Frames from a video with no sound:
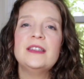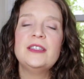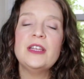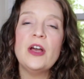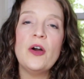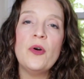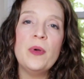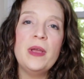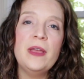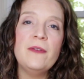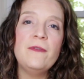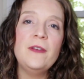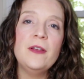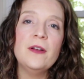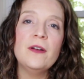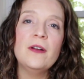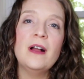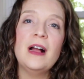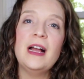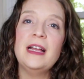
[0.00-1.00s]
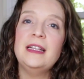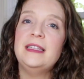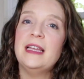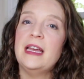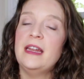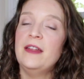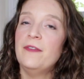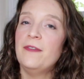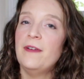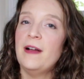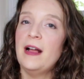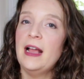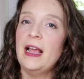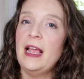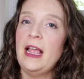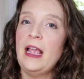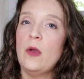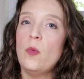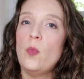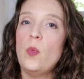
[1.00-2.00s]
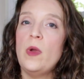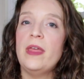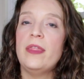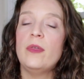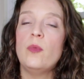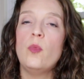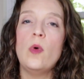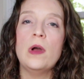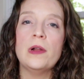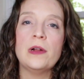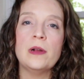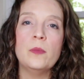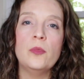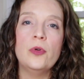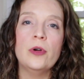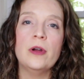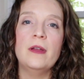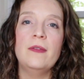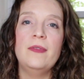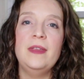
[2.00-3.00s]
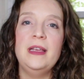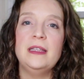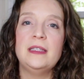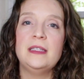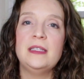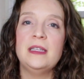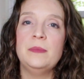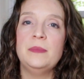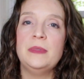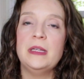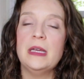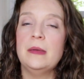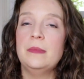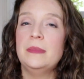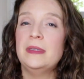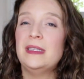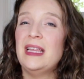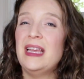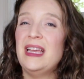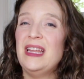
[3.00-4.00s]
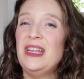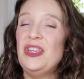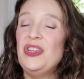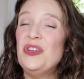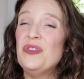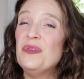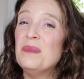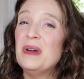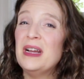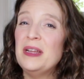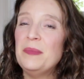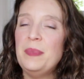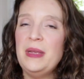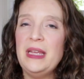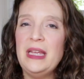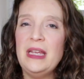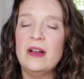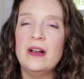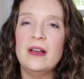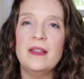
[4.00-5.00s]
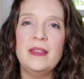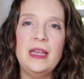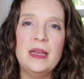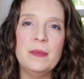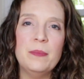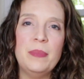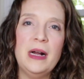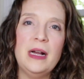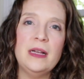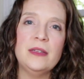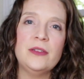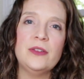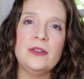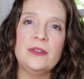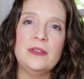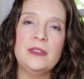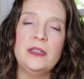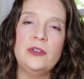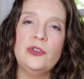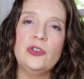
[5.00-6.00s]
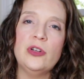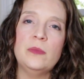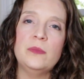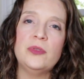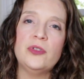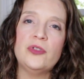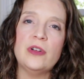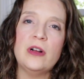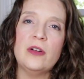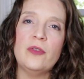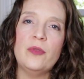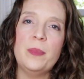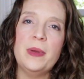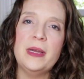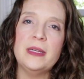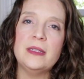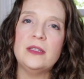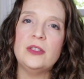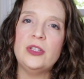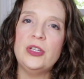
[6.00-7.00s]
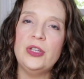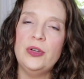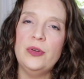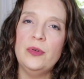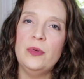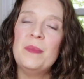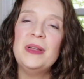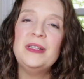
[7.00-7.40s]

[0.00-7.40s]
So if you're identifying with one or more of these symptoms, then you might be on the imposter syndrome struggle bus too.